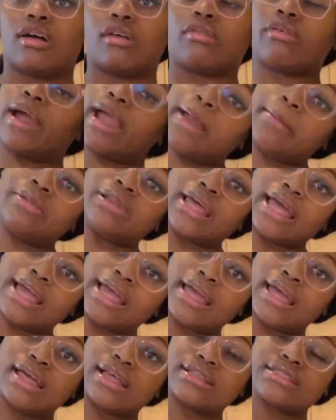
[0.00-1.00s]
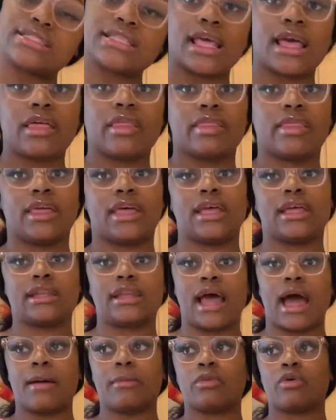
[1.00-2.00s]
crab legs, and
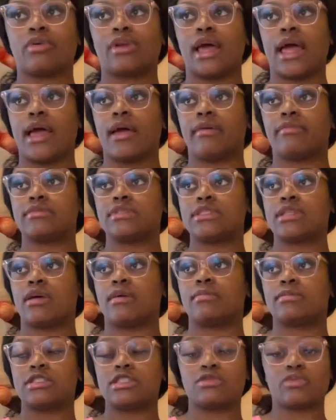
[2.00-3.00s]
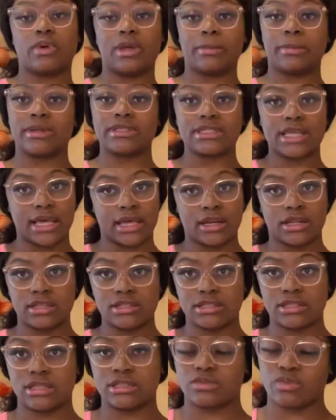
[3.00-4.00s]
then I'm gonna have some sweet
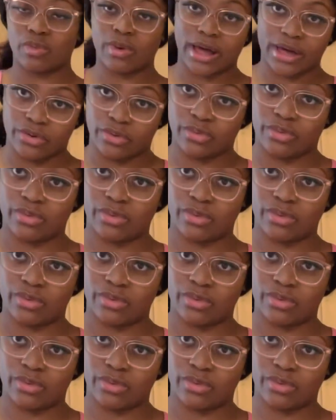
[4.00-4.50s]
potatoes as well.